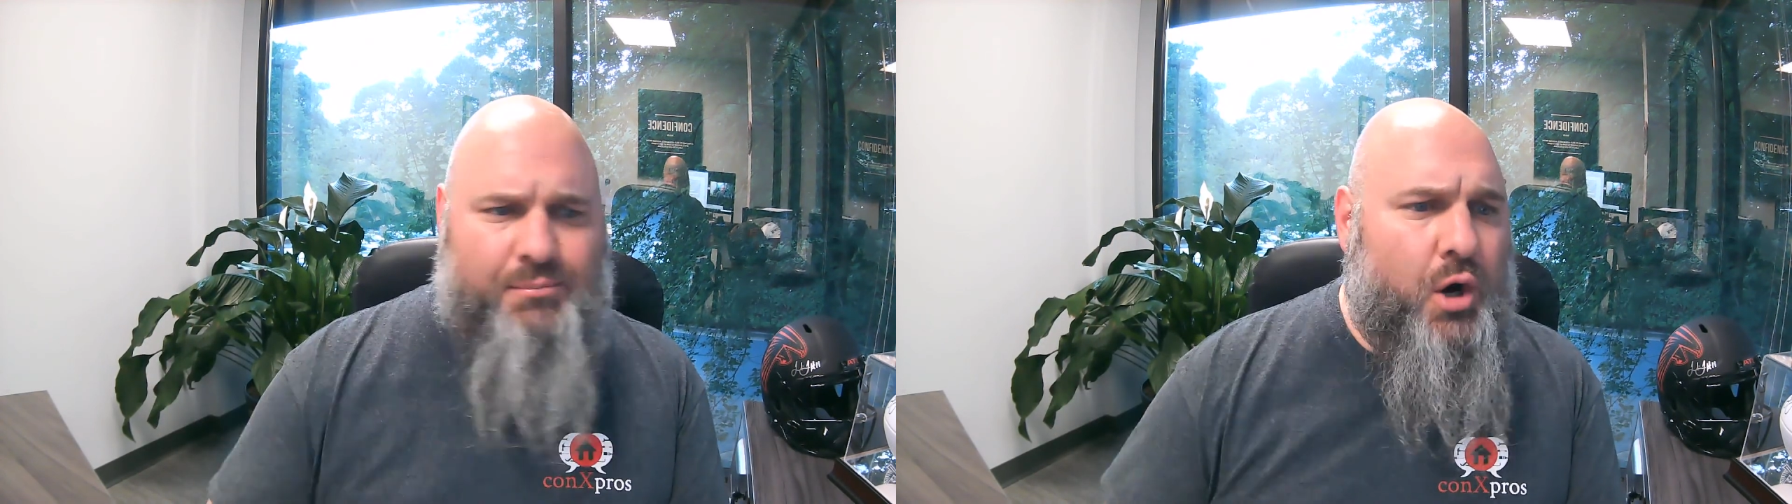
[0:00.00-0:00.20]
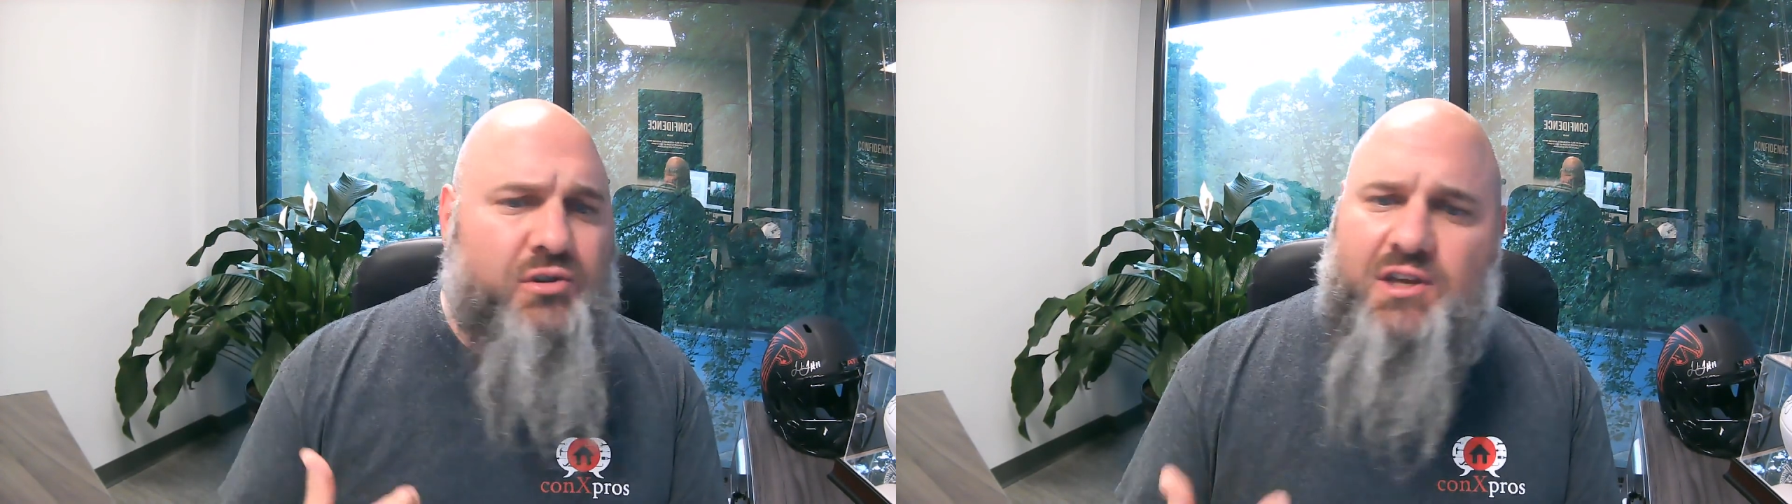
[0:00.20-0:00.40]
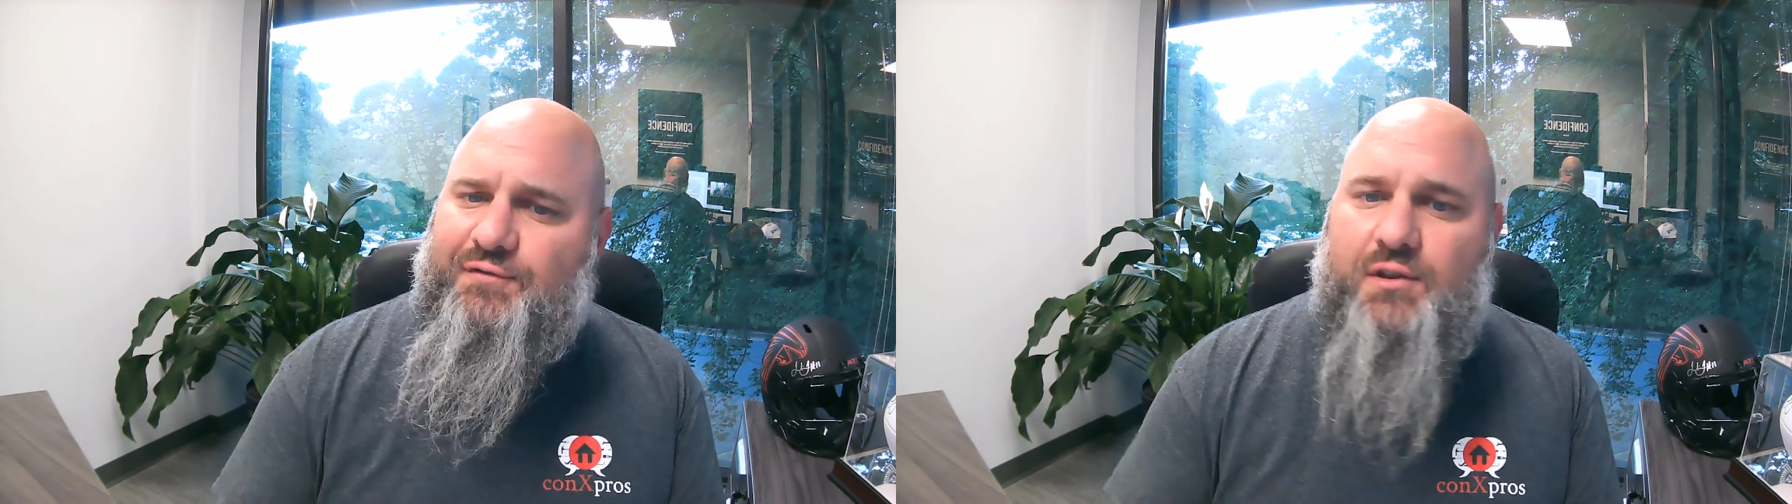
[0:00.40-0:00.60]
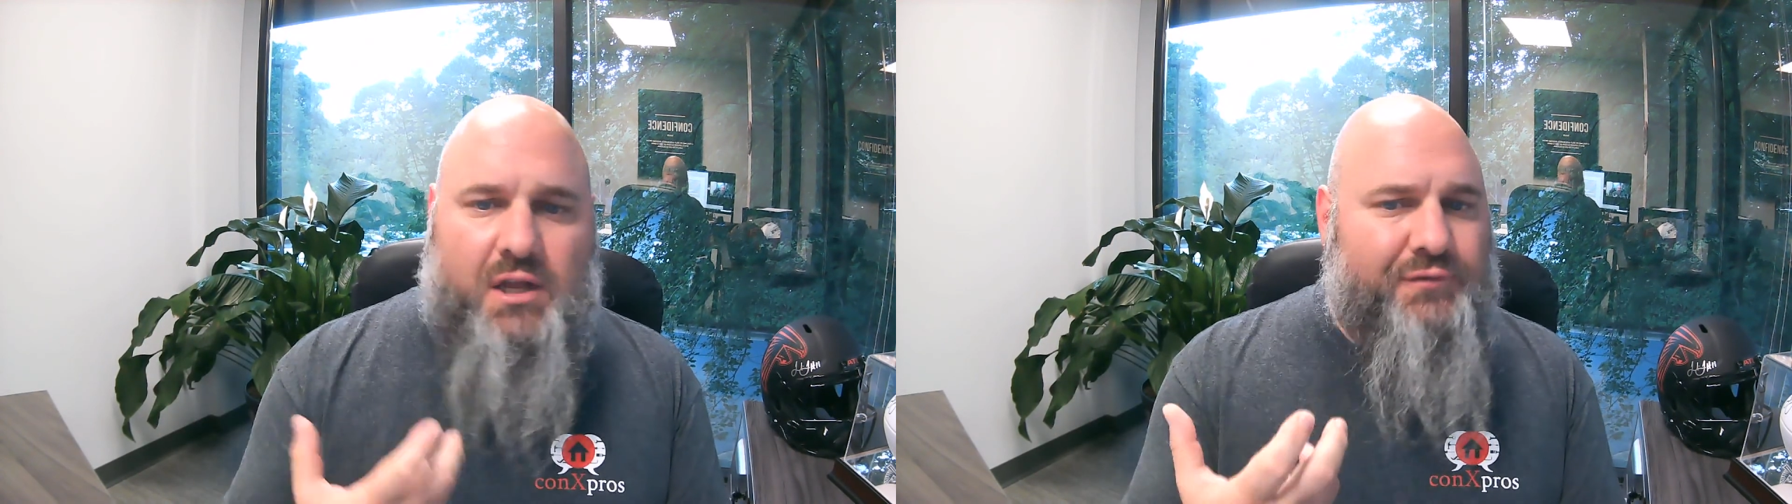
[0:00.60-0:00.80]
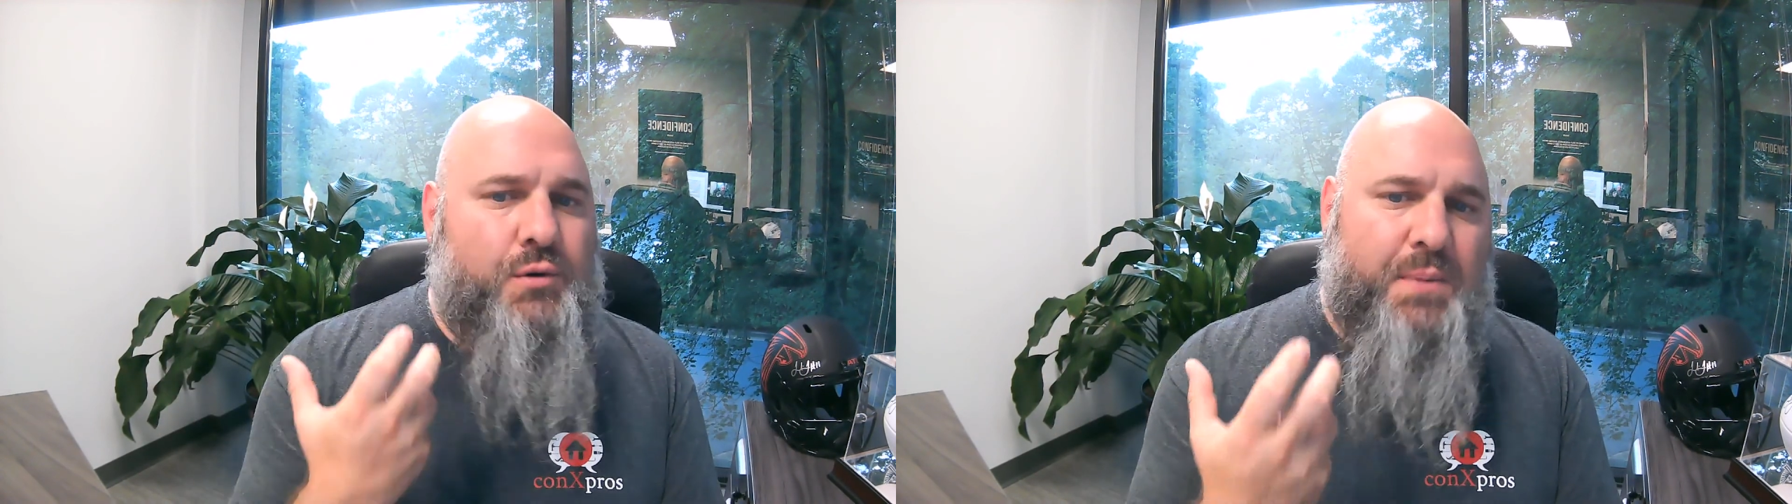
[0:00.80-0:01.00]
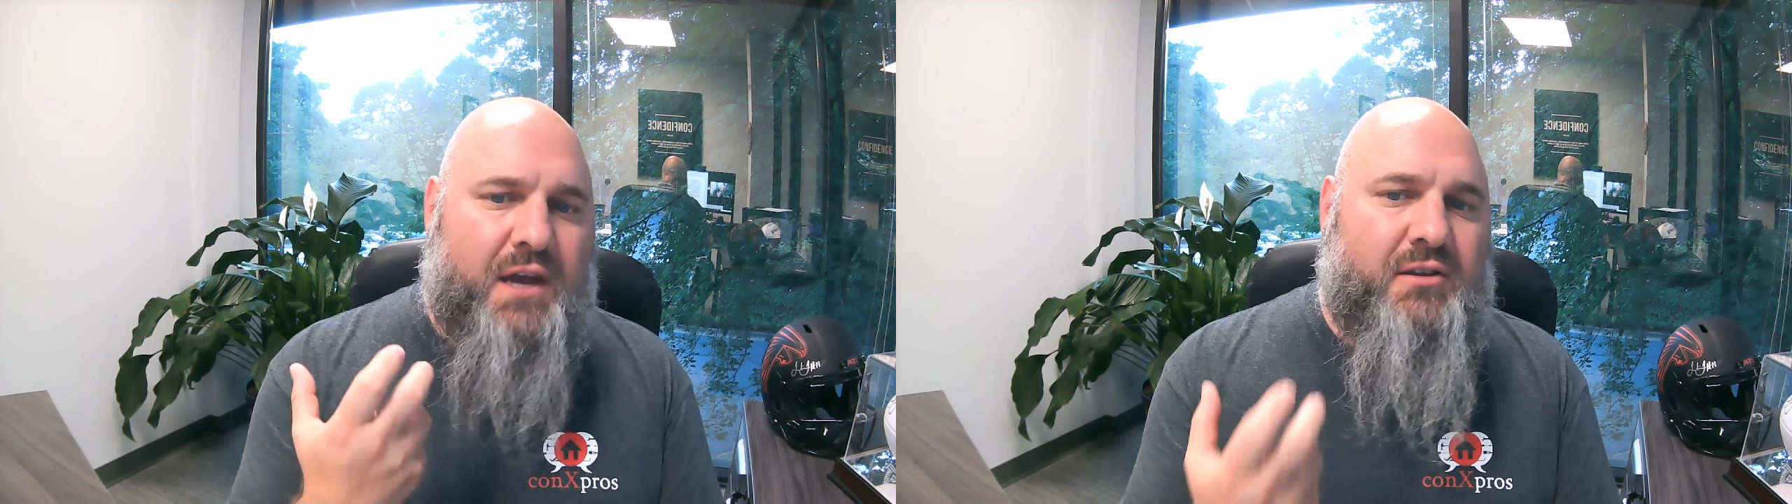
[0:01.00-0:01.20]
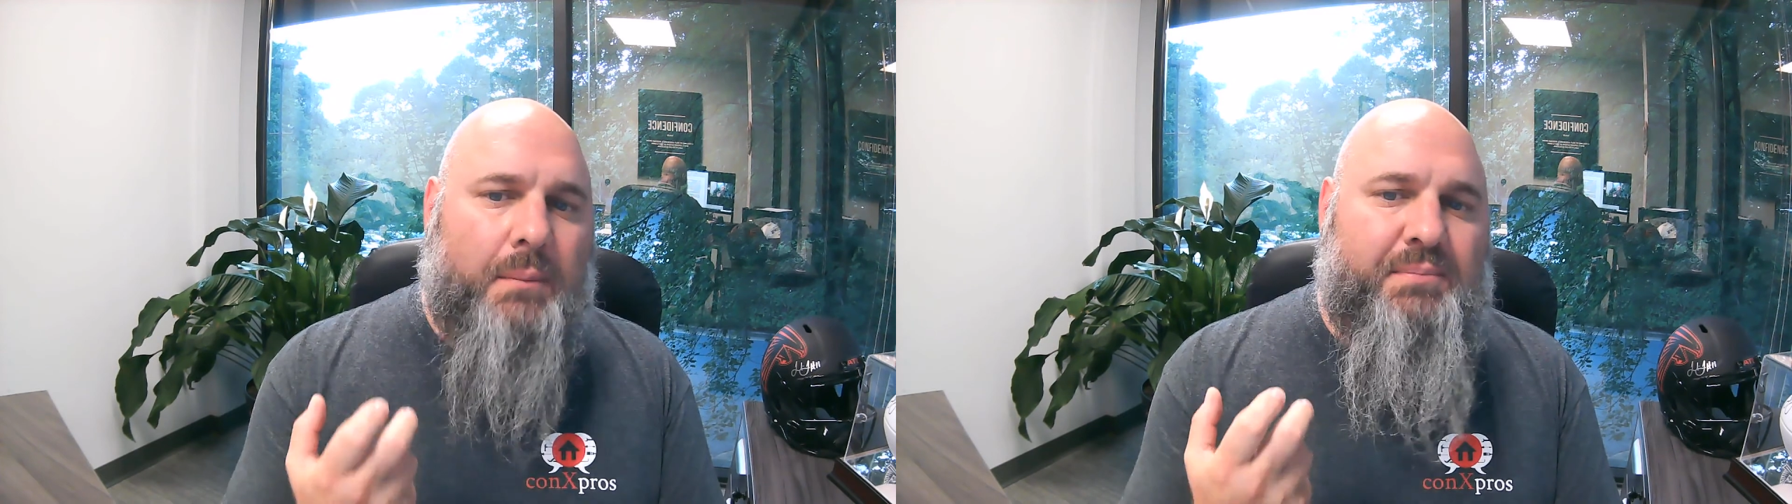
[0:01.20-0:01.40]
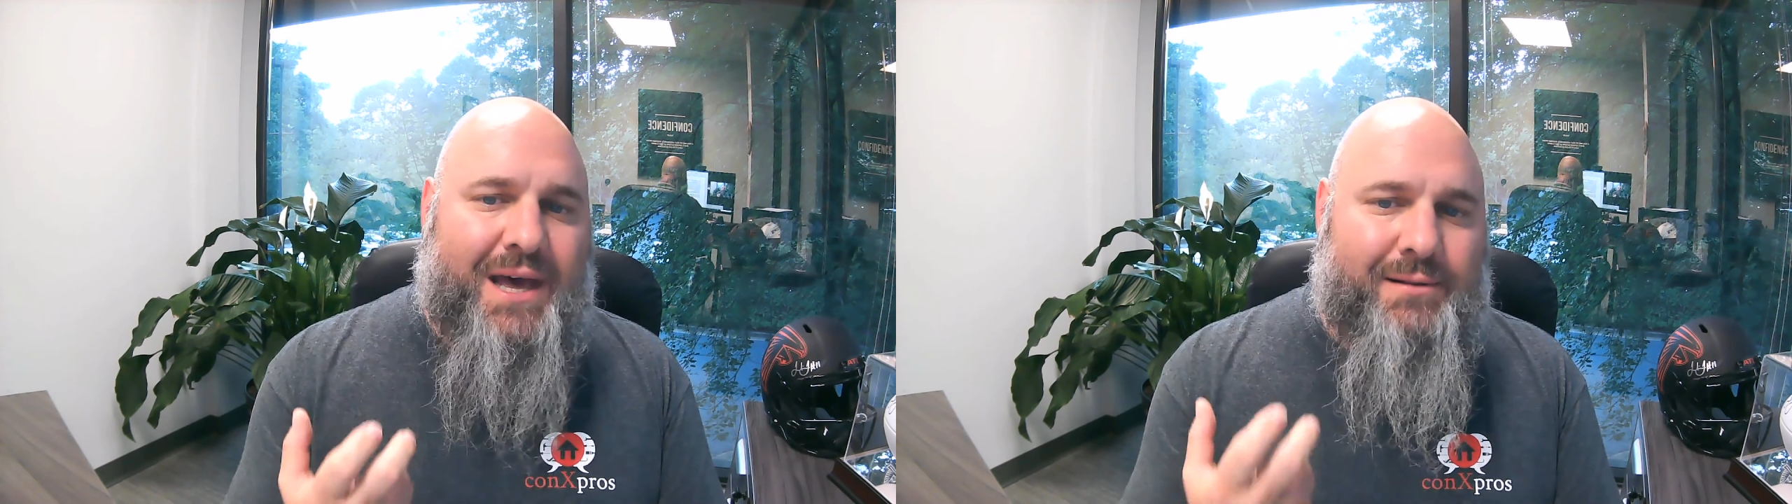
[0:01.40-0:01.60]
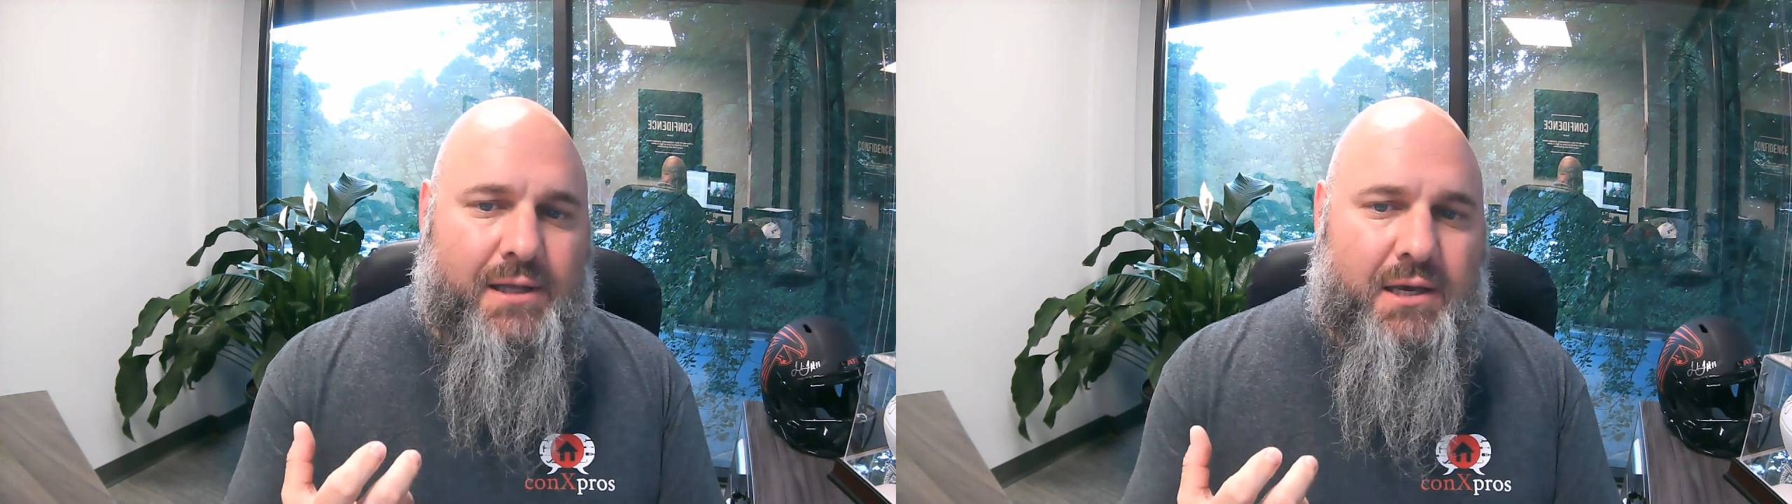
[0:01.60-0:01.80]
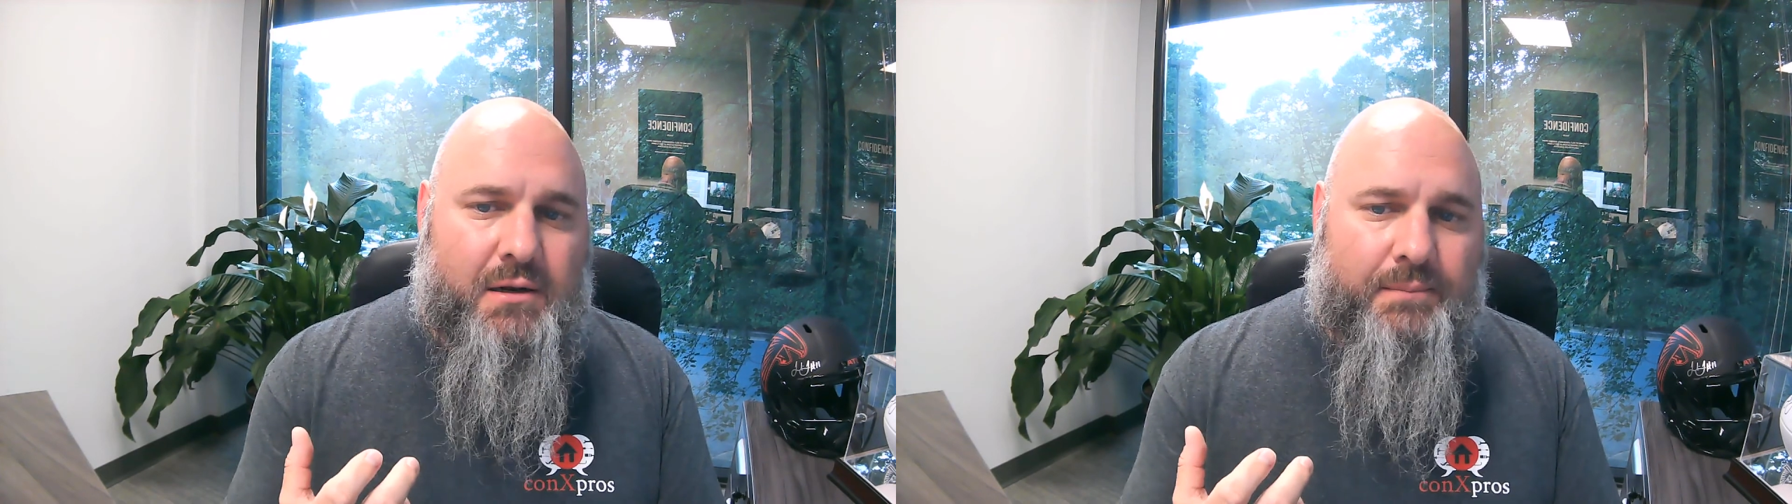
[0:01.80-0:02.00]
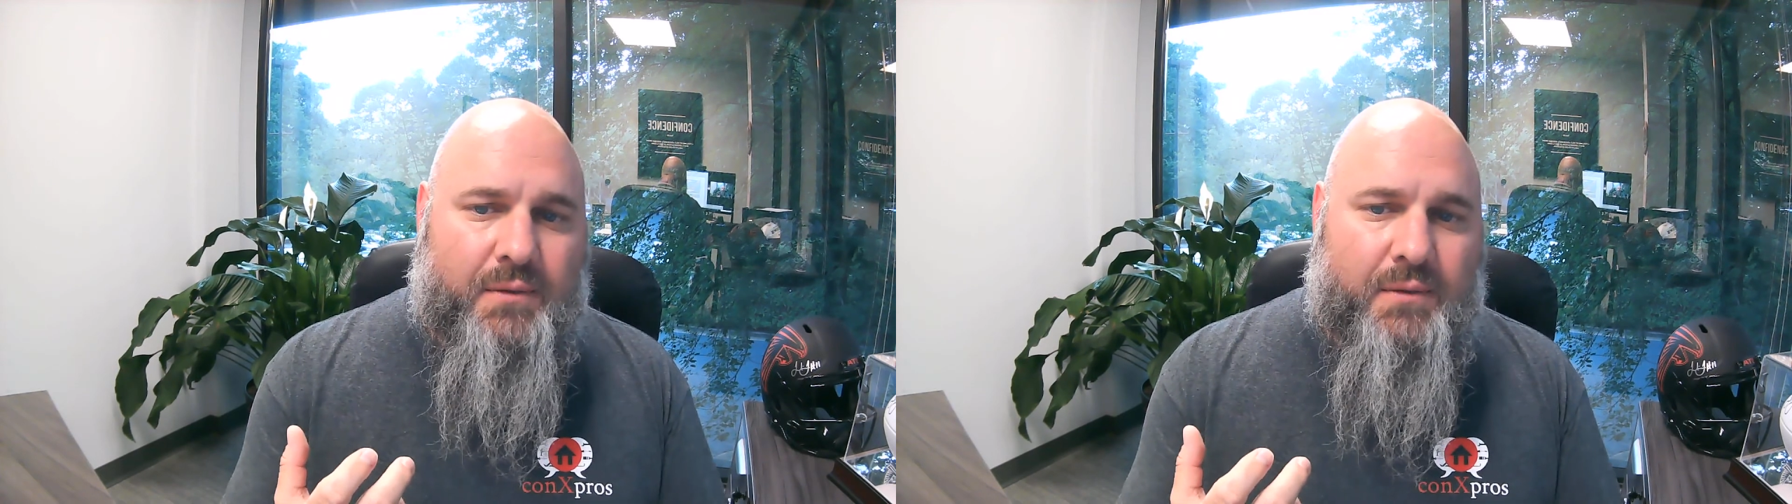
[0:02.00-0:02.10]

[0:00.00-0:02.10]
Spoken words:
No different than if you picked up that lead,